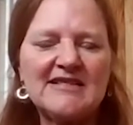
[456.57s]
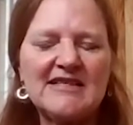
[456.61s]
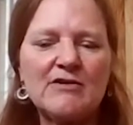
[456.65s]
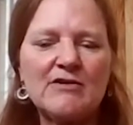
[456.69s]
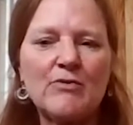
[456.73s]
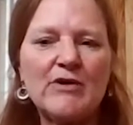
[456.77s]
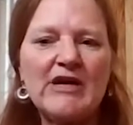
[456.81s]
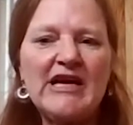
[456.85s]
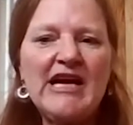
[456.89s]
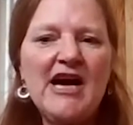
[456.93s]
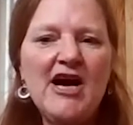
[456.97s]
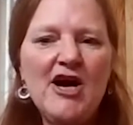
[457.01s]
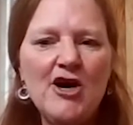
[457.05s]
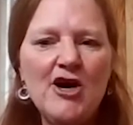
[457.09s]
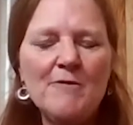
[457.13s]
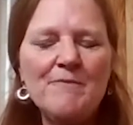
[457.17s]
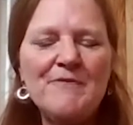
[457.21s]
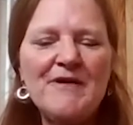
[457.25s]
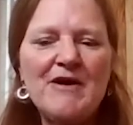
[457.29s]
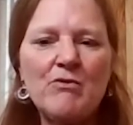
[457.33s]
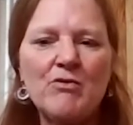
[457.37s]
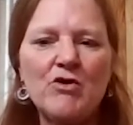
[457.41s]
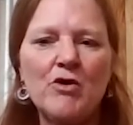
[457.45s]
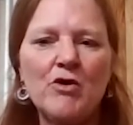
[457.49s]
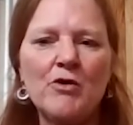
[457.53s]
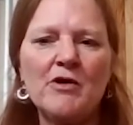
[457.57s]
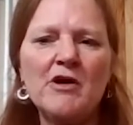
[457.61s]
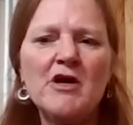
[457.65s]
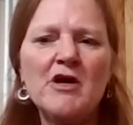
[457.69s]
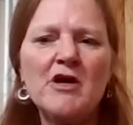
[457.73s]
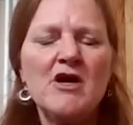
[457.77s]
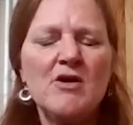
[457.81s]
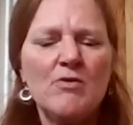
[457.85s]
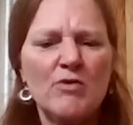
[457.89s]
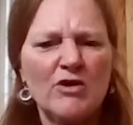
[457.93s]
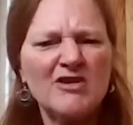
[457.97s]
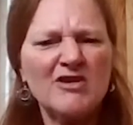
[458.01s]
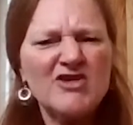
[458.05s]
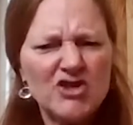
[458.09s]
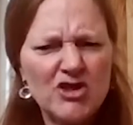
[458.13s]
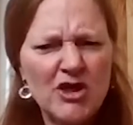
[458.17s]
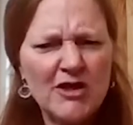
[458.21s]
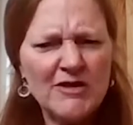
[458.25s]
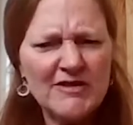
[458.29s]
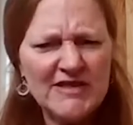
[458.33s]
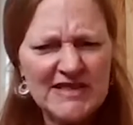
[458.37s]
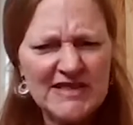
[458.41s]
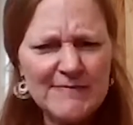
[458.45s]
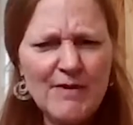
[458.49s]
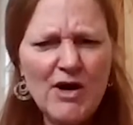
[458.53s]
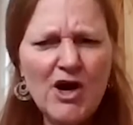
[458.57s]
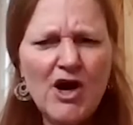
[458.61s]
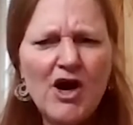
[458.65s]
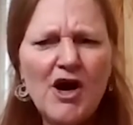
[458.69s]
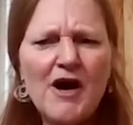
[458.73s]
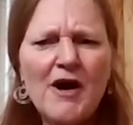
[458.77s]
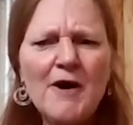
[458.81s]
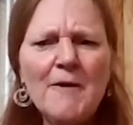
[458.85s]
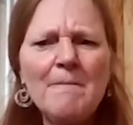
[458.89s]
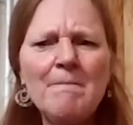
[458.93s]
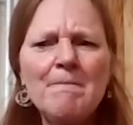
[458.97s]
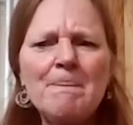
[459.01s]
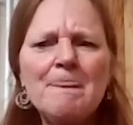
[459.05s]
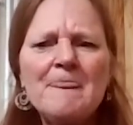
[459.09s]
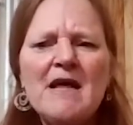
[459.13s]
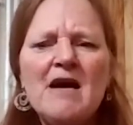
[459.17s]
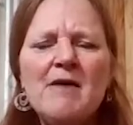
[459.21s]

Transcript: And we hope that we're going to start small,